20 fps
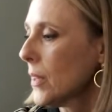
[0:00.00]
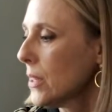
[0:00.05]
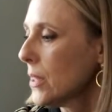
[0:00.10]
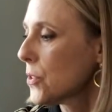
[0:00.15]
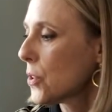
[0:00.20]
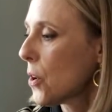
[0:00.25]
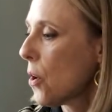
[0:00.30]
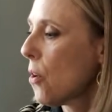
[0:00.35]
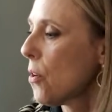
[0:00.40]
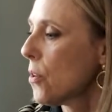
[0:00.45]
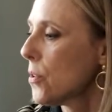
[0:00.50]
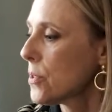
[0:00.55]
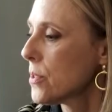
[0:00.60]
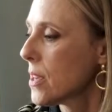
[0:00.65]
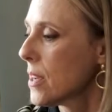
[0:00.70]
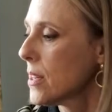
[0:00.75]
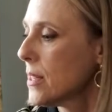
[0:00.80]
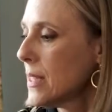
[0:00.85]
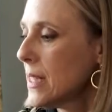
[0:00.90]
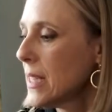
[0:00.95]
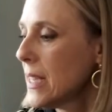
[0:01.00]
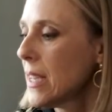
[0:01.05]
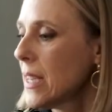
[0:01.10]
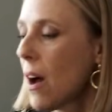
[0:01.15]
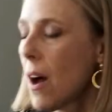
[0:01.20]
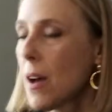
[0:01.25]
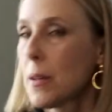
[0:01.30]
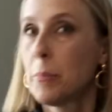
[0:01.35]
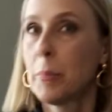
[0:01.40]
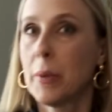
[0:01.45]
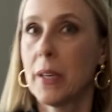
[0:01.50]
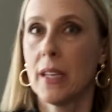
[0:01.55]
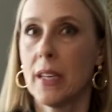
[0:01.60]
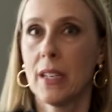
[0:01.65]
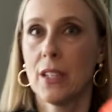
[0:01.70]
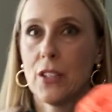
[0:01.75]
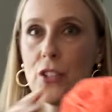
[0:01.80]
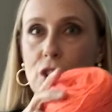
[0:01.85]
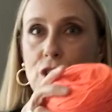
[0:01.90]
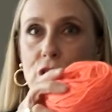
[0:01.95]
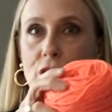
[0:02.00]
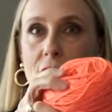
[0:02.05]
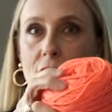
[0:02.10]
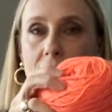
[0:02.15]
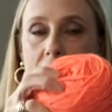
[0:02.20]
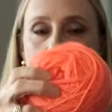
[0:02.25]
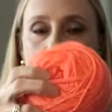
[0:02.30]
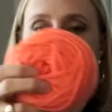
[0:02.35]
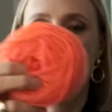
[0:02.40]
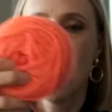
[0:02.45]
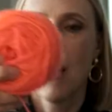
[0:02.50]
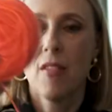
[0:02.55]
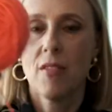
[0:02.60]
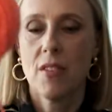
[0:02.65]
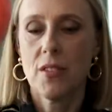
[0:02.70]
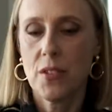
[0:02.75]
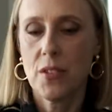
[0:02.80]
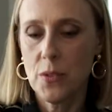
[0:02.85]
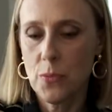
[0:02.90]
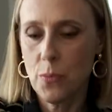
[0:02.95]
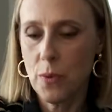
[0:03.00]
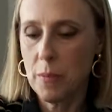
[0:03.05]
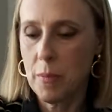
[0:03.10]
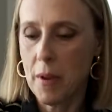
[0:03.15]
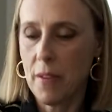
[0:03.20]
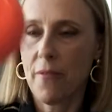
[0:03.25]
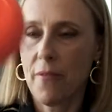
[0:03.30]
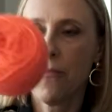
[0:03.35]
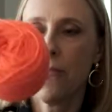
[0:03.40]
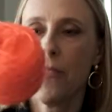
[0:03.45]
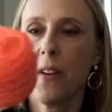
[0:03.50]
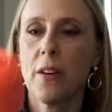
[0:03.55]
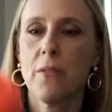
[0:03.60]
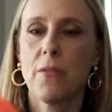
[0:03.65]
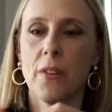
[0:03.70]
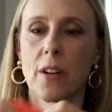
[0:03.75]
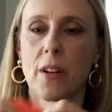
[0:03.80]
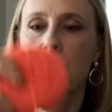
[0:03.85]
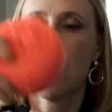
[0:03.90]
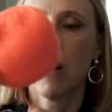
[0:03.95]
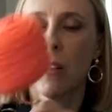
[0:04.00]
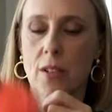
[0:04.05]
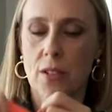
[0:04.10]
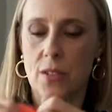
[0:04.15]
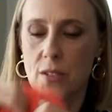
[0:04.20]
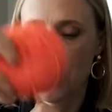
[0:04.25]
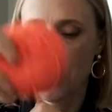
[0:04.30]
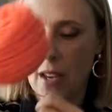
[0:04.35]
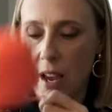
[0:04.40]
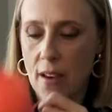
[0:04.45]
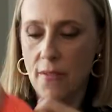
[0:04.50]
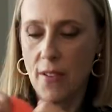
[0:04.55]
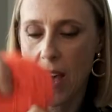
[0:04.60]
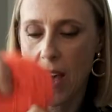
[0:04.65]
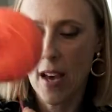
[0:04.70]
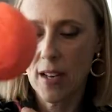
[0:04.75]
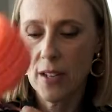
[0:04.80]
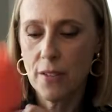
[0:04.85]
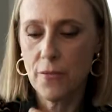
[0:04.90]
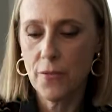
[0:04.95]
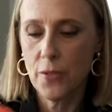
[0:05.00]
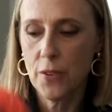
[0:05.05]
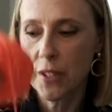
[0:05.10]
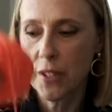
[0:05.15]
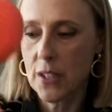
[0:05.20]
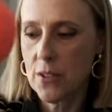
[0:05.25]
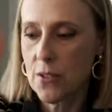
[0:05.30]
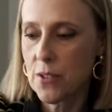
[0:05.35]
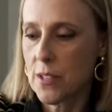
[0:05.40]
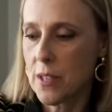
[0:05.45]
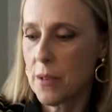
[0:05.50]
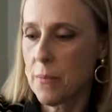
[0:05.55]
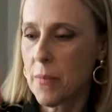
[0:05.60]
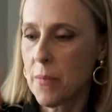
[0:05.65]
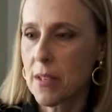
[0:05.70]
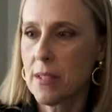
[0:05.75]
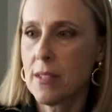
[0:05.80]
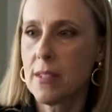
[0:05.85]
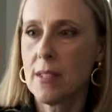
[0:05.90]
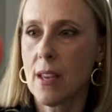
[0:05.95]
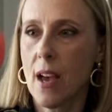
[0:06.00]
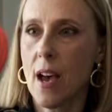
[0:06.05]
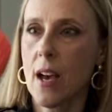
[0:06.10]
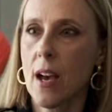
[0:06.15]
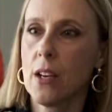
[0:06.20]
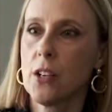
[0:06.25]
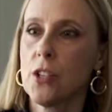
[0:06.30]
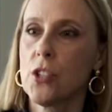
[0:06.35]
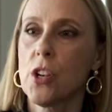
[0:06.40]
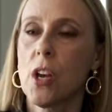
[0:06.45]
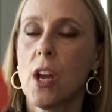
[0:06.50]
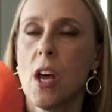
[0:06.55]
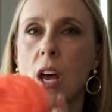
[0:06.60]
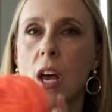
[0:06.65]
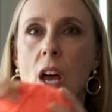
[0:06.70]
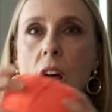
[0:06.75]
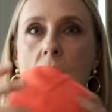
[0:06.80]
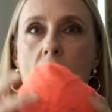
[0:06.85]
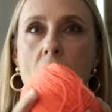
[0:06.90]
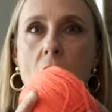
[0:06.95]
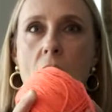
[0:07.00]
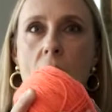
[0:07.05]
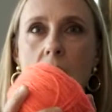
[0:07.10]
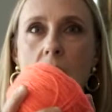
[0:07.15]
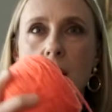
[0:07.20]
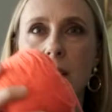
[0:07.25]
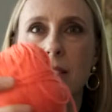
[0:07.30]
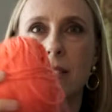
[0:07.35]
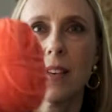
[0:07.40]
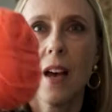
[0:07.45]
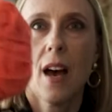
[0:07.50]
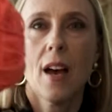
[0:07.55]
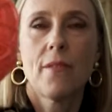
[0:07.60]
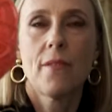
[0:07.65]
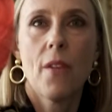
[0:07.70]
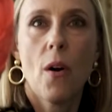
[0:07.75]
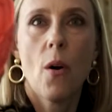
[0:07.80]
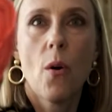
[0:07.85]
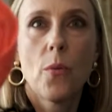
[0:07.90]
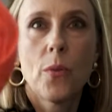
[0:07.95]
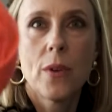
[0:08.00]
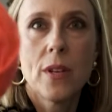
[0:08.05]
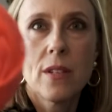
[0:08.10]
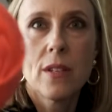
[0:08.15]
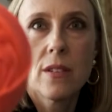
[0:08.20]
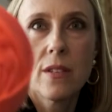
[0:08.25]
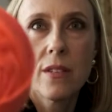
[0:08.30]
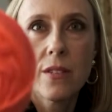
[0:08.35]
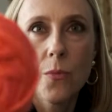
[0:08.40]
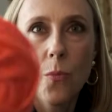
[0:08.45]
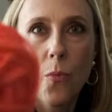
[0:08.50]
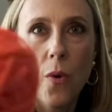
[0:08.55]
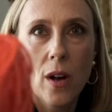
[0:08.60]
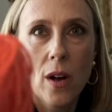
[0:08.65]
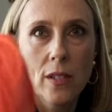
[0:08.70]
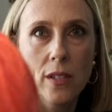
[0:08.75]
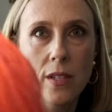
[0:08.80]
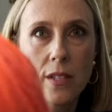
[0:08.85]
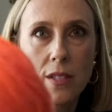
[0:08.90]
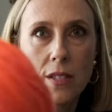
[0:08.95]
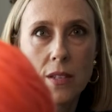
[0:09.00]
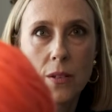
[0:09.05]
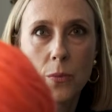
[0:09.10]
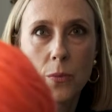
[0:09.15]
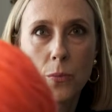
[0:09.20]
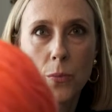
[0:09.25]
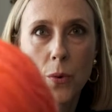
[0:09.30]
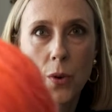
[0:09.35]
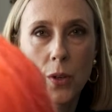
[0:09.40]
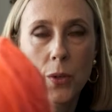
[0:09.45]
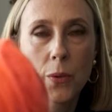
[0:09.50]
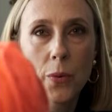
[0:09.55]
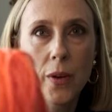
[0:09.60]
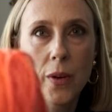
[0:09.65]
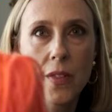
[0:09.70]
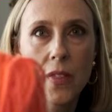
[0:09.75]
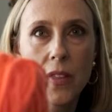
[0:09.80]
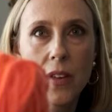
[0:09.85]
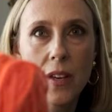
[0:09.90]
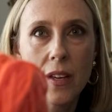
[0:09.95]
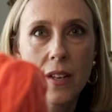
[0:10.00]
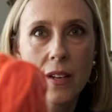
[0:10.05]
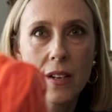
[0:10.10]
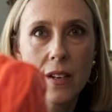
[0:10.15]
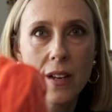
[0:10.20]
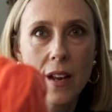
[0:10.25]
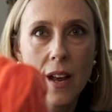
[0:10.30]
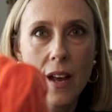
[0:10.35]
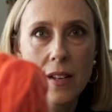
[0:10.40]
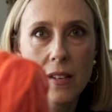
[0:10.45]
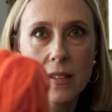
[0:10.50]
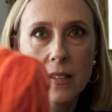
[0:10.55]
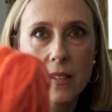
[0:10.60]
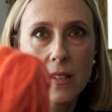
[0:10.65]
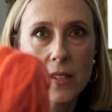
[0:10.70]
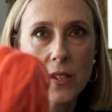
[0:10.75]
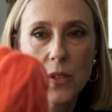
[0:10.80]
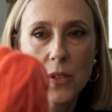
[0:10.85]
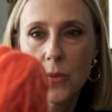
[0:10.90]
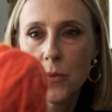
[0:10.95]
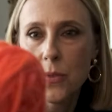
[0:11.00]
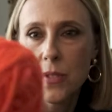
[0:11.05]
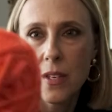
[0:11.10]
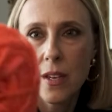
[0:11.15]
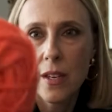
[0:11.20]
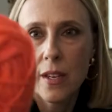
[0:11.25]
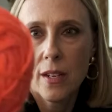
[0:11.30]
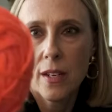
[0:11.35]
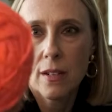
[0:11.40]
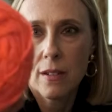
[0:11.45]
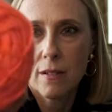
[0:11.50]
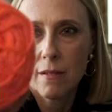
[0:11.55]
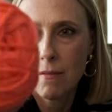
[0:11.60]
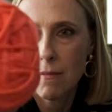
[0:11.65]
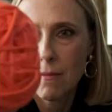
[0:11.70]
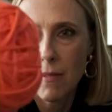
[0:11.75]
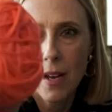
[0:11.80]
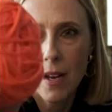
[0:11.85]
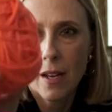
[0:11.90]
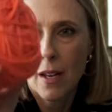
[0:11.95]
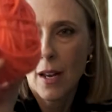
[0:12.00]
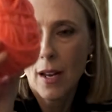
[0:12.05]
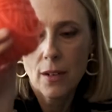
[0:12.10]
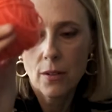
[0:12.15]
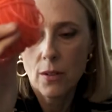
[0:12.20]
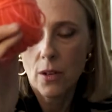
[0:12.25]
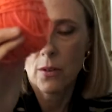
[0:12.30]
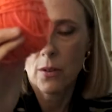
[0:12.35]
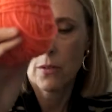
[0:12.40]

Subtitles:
called Neon Peach. This is one of my favorite colors. I've had it for years in my stash, and I've always wanted to work with it and use it in, I don't know,